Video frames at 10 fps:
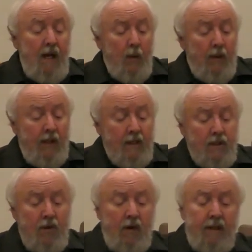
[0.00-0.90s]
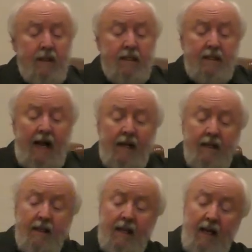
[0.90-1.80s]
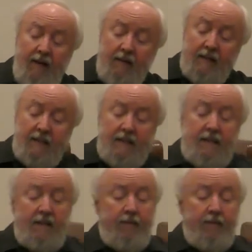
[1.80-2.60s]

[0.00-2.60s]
when they saw this light in the heavens,